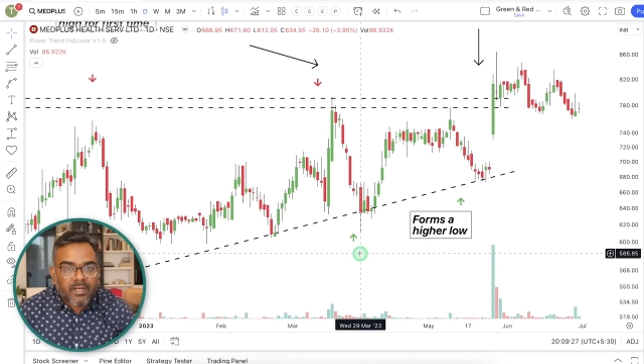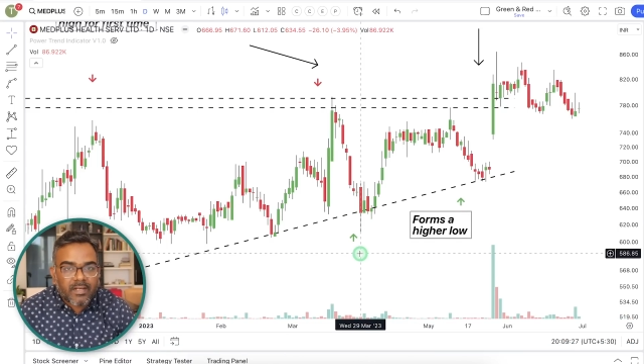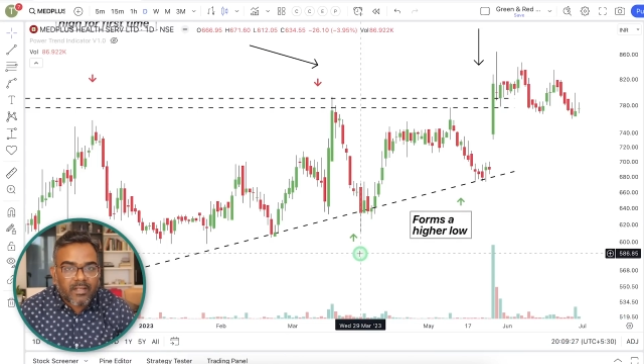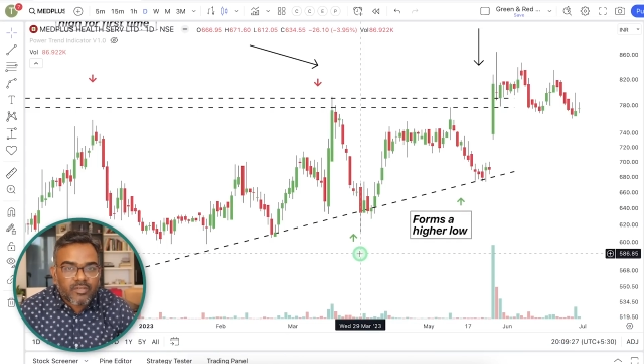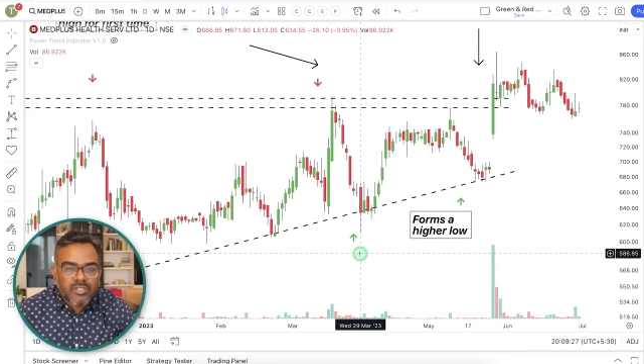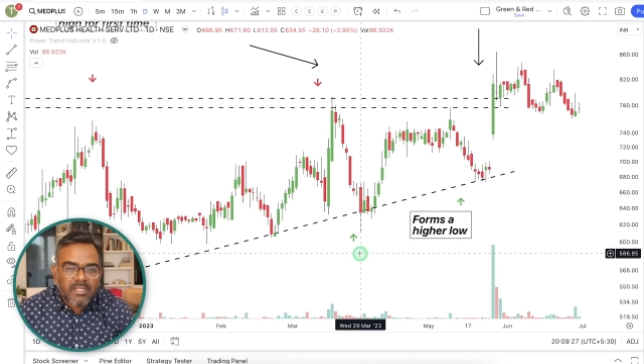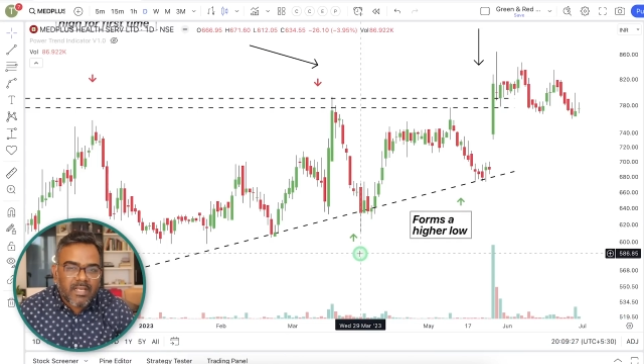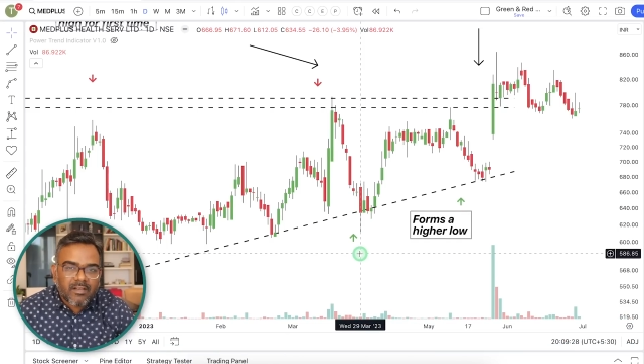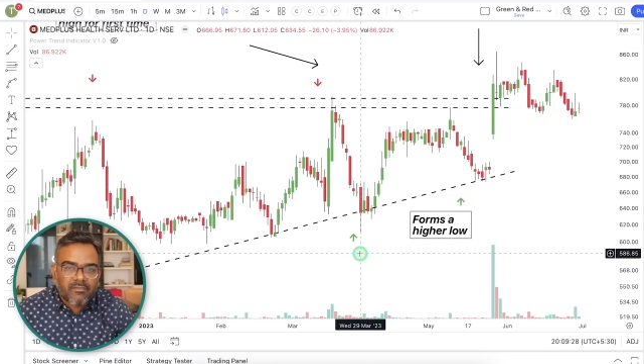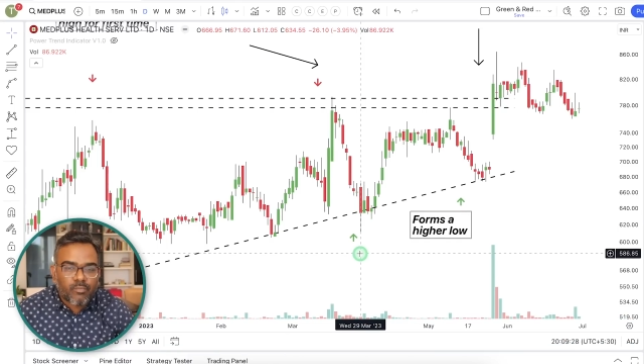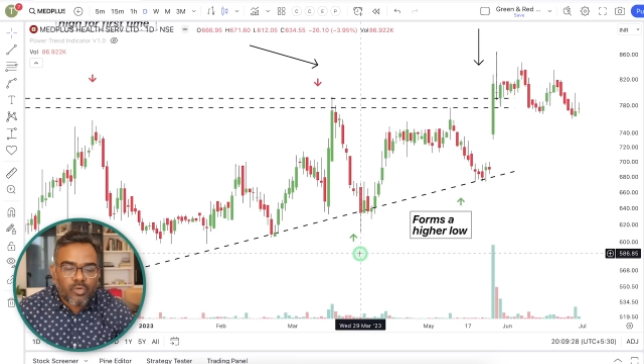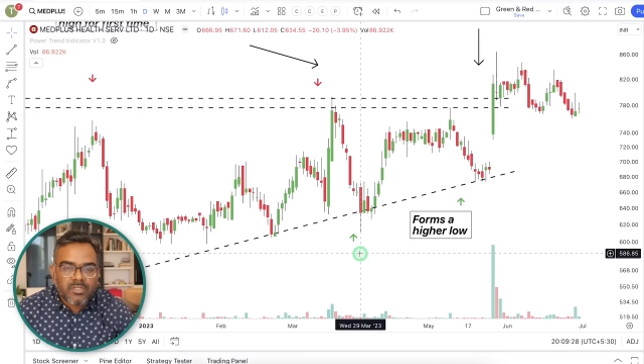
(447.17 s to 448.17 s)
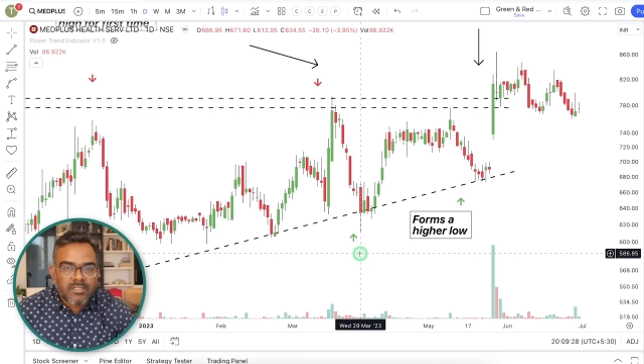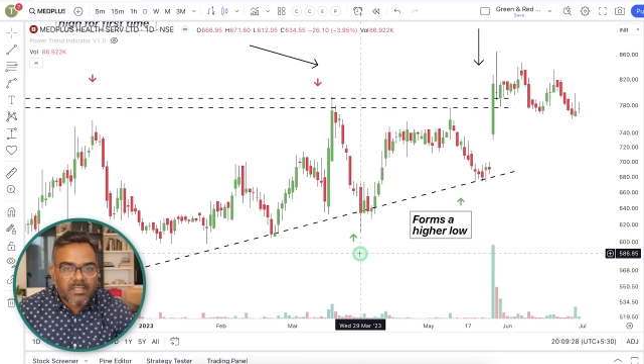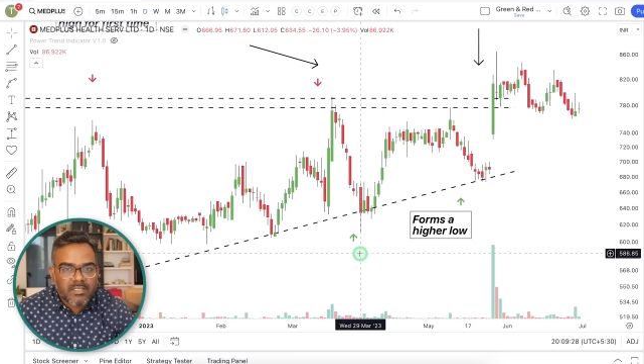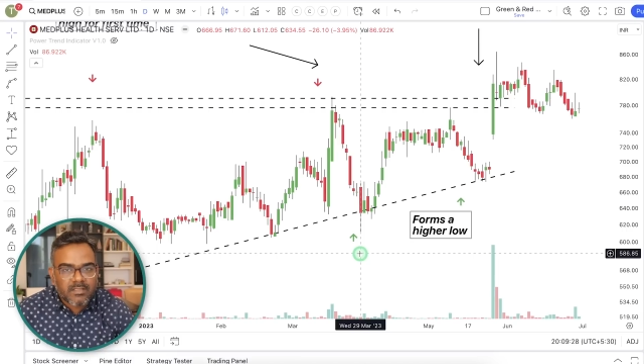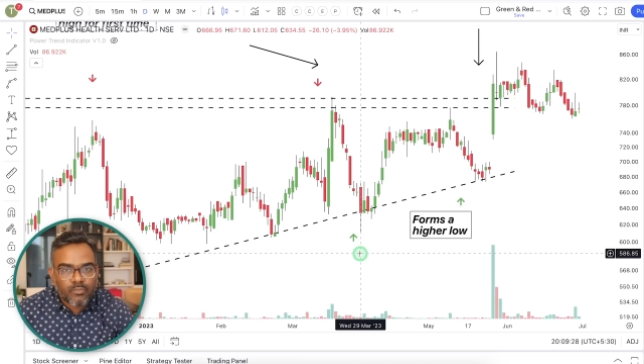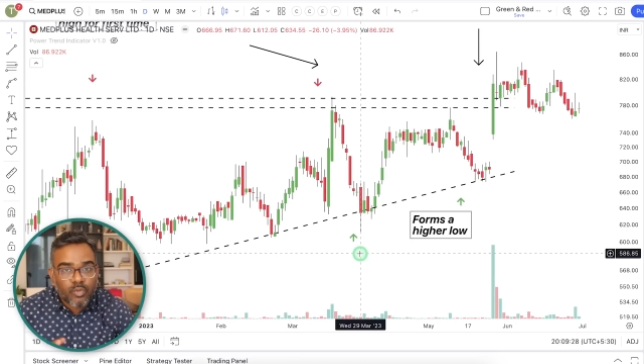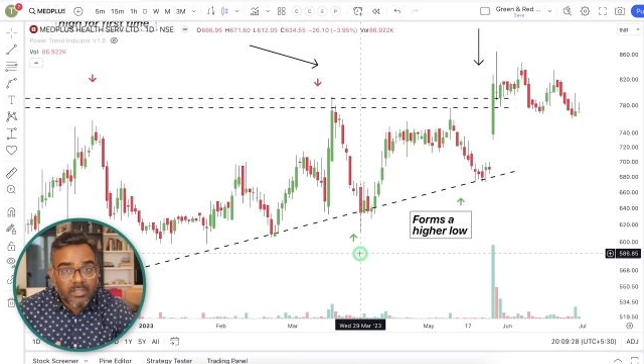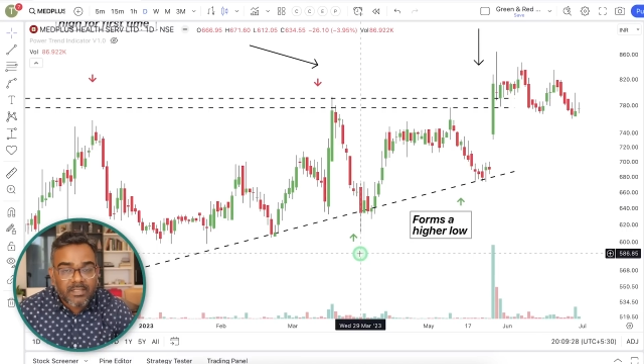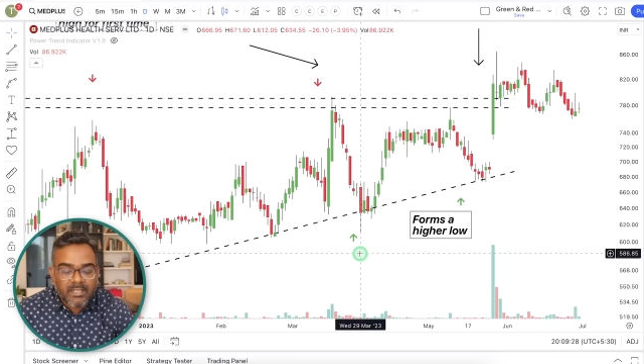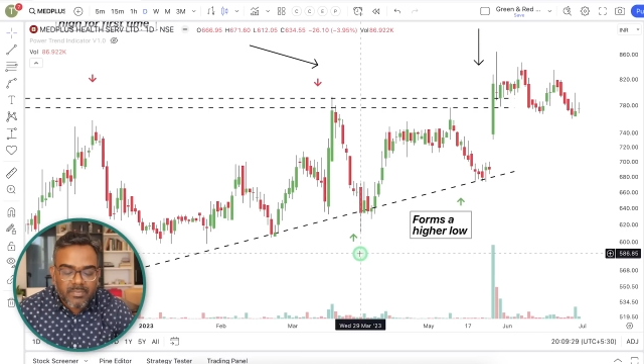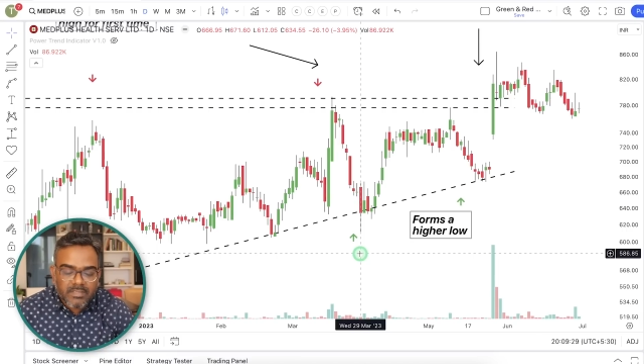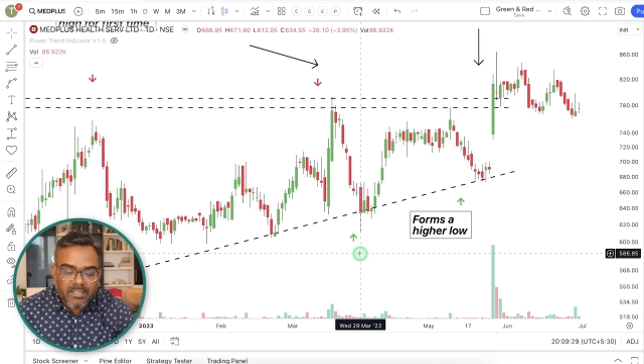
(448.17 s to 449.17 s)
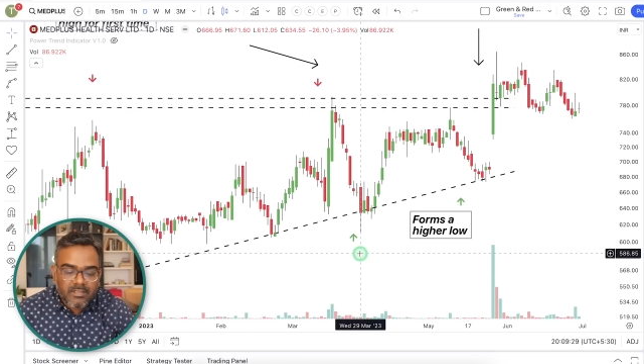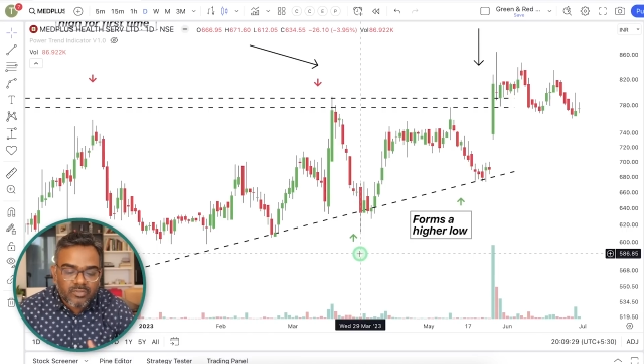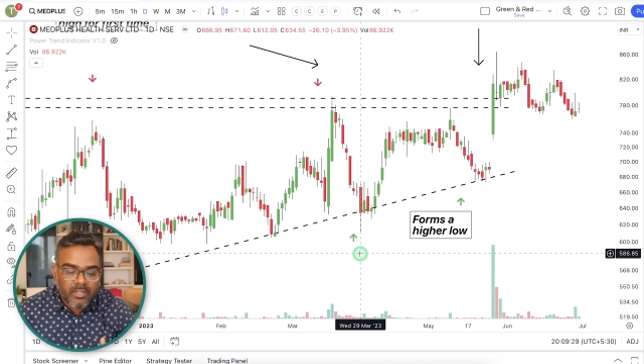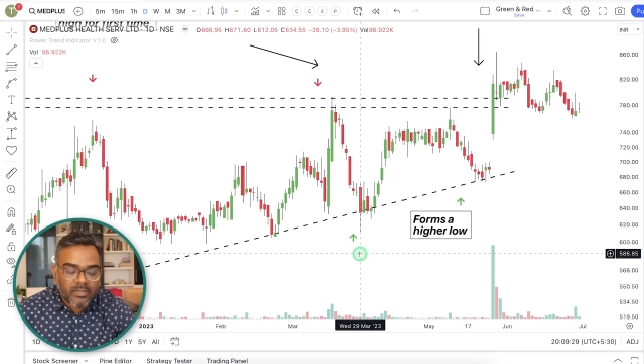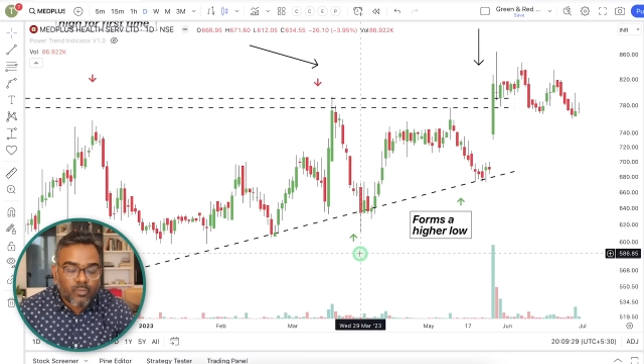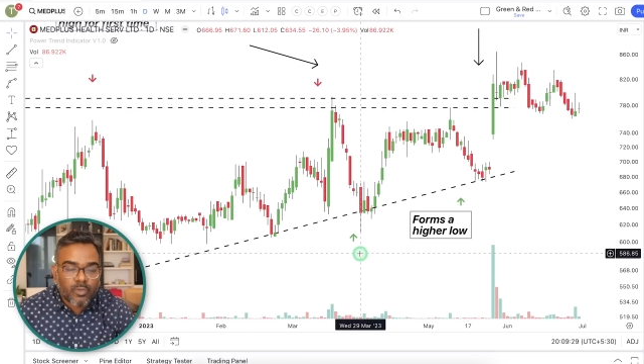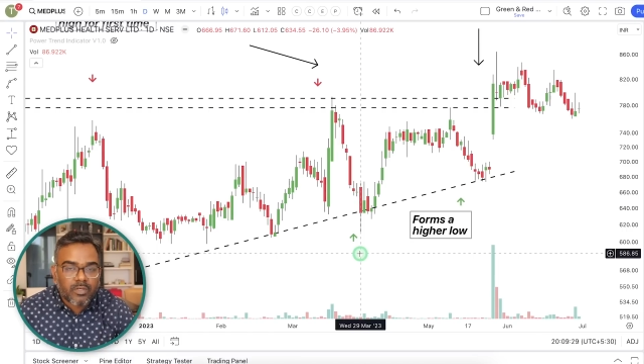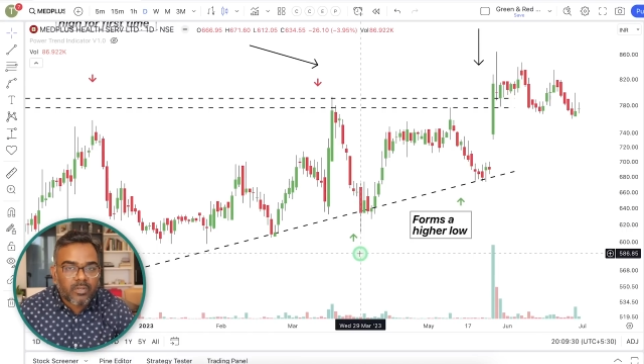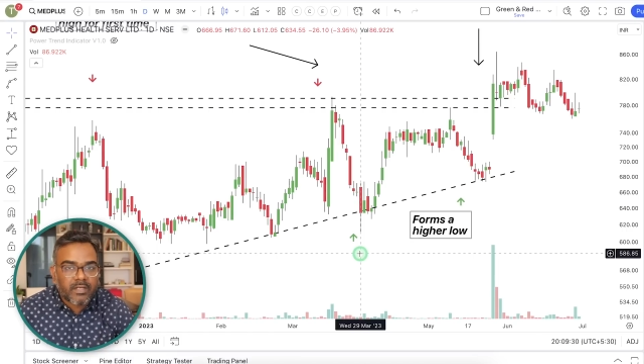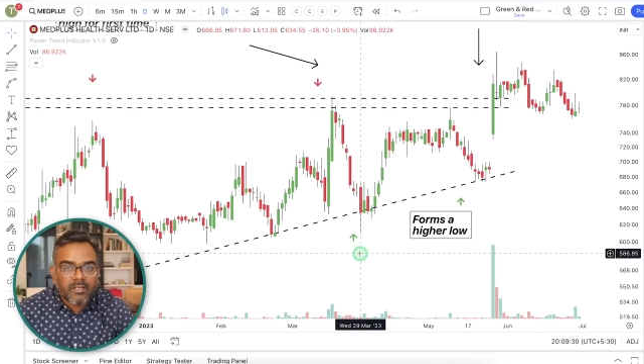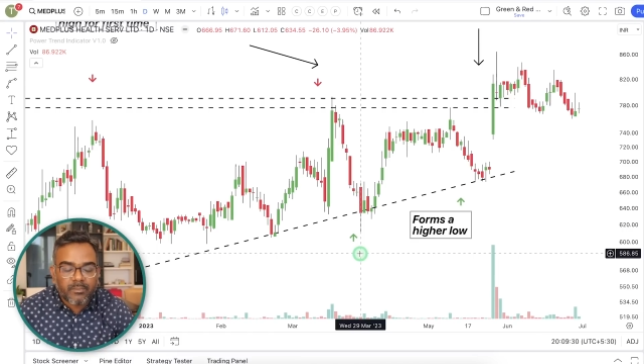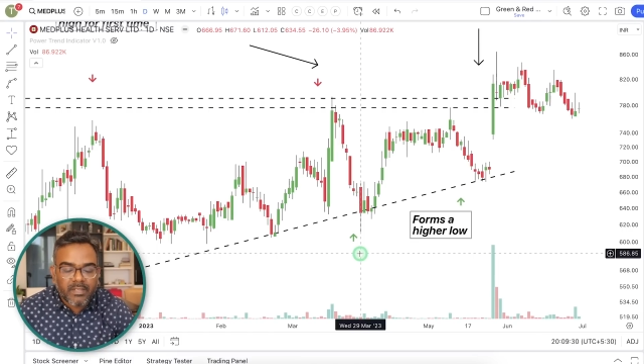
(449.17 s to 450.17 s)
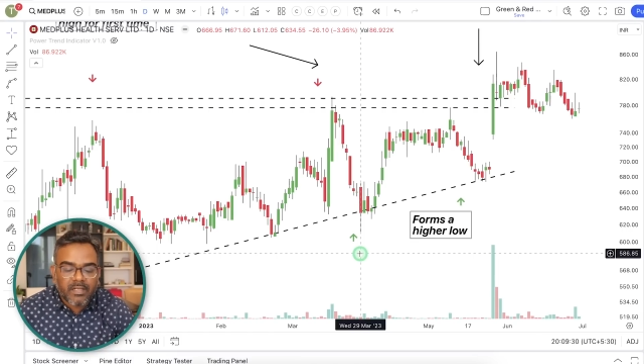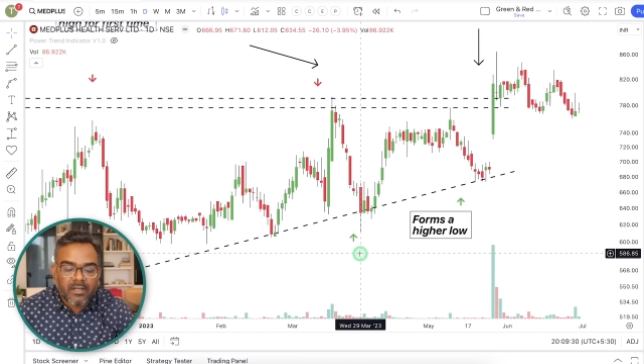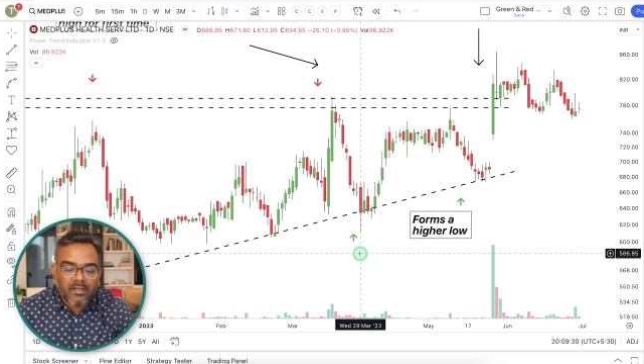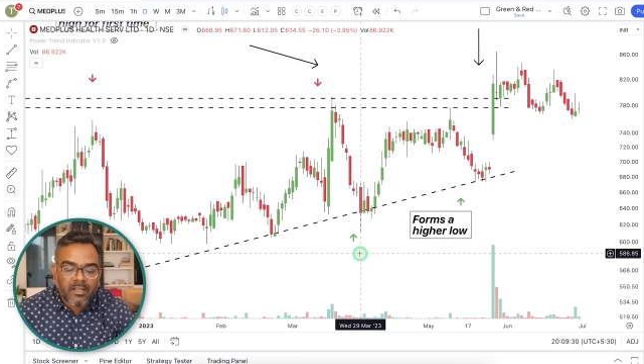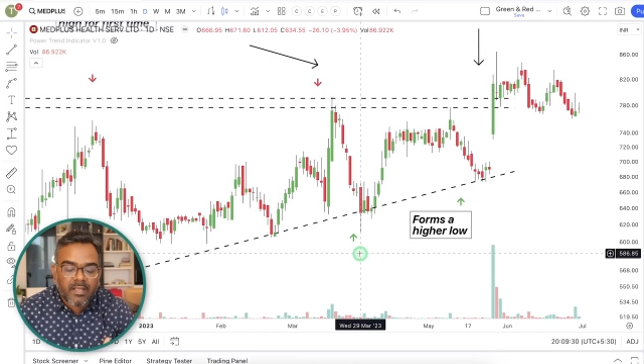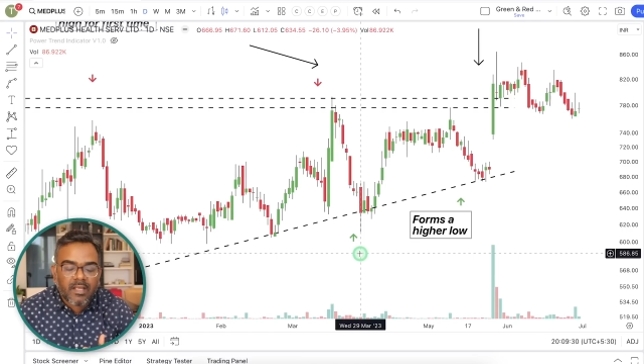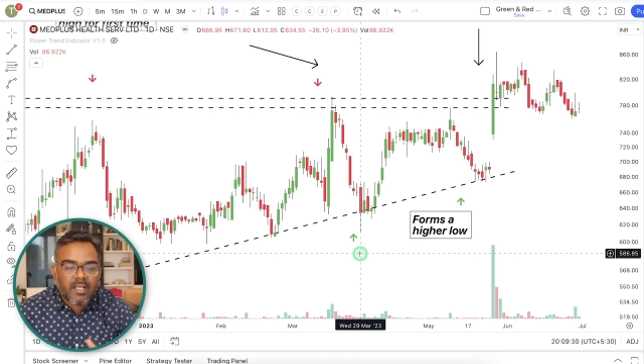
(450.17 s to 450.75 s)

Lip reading: and I usually have position sizes more than 10%, so I don't want to take a big hit.